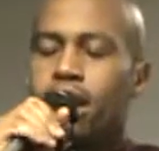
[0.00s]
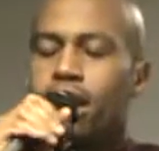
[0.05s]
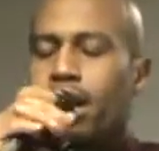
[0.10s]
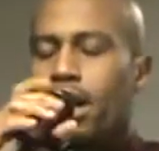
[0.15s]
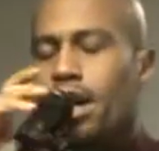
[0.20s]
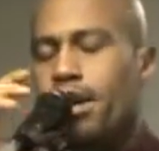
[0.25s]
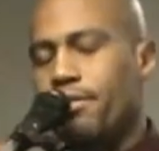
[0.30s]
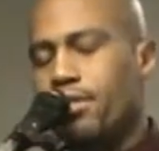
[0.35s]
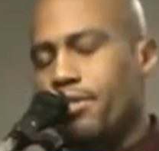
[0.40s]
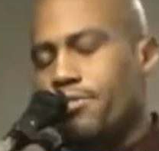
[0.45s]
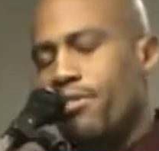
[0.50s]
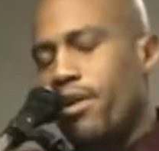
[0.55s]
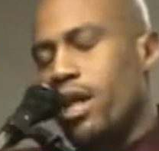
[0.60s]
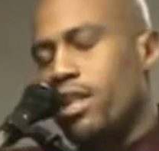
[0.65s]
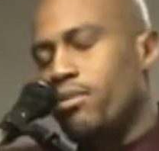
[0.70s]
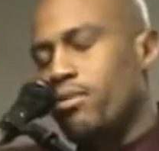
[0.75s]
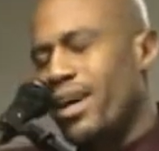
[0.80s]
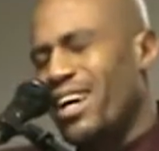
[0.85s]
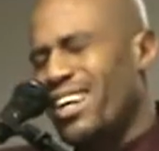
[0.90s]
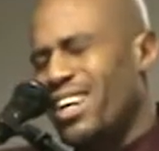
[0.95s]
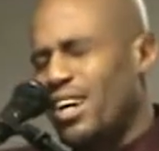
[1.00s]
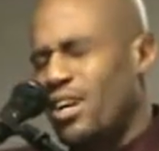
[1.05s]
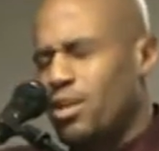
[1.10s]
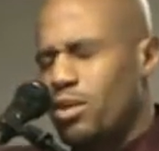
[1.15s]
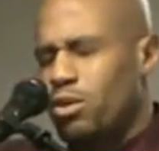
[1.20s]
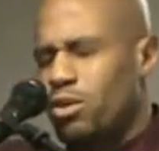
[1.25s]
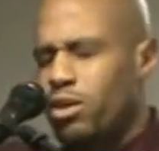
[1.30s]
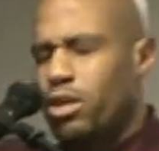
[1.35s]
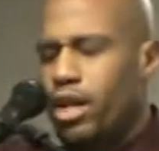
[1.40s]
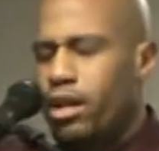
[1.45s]
Amen. Heavenly Father, right now,
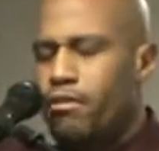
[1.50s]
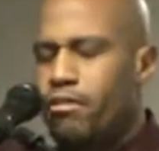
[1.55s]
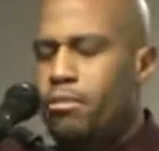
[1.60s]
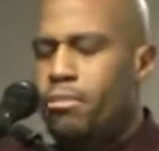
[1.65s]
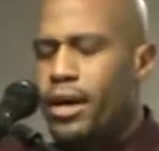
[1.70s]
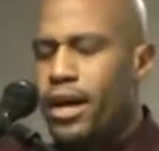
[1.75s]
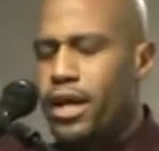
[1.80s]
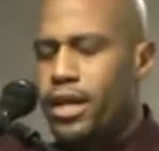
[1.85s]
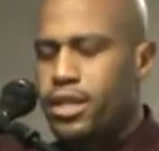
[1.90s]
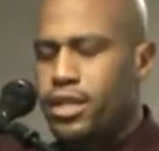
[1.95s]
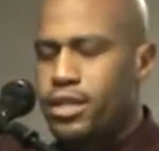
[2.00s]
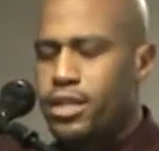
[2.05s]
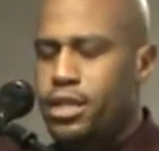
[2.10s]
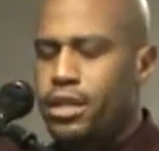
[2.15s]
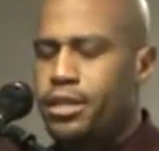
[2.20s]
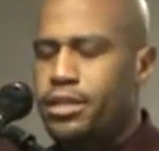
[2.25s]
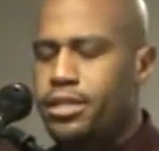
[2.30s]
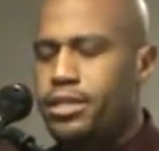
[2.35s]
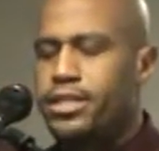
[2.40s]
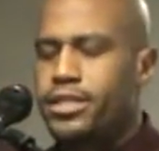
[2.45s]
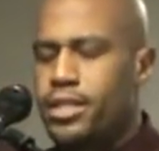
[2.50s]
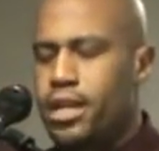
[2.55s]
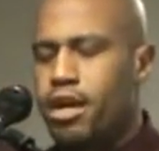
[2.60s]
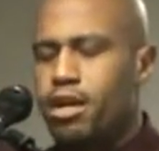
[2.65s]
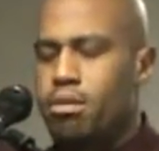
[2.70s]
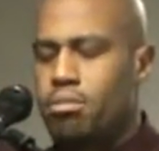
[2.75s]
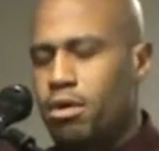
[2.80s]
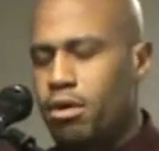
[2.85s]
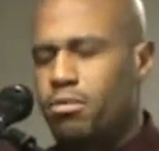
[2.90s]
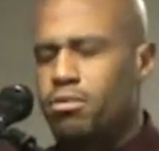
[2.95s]
Lord, everybody under the
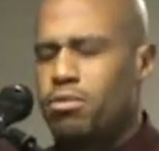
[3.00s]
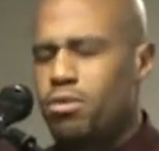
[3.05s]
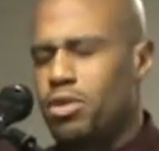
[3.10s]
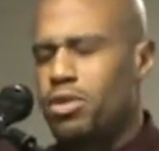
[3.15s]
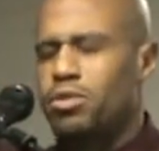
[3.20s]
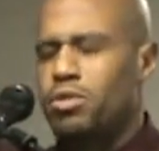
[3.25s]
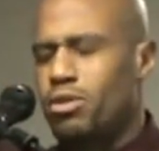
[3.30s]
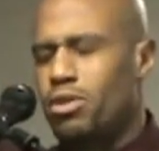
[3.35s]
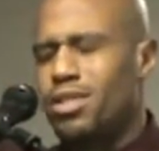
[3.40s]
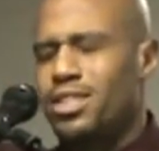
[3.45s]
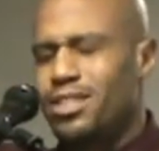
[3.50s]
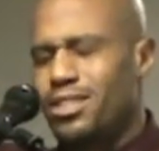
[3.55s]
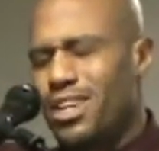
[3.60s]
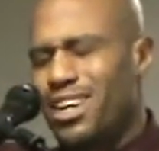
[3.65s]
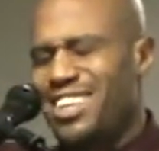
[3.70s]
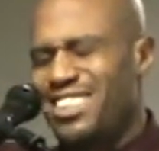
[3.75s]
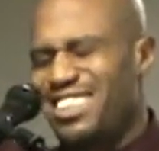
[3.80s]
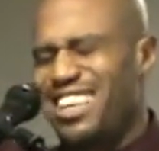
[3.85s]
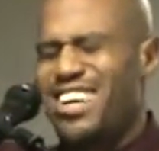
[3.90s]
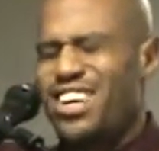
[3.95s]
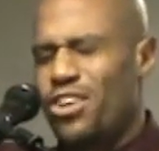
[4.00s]
sound of my voice. Yes, Lord.